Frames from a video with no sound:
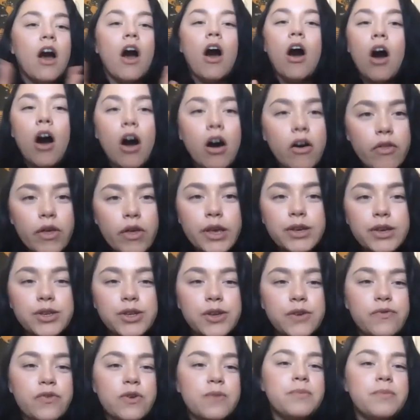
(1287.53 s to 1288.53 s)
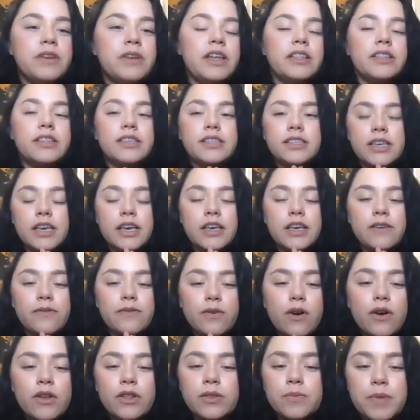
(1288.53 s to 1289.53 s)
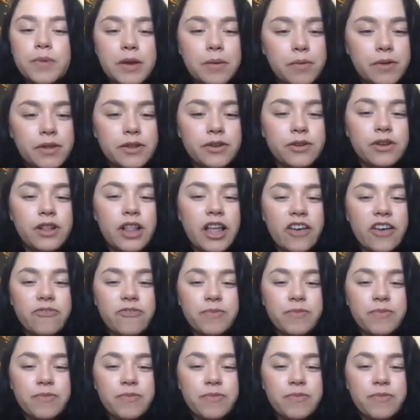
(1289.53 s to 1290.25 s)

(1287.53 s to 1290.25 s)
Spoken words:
all that you do for Beneath the Skin, for all the people in your life,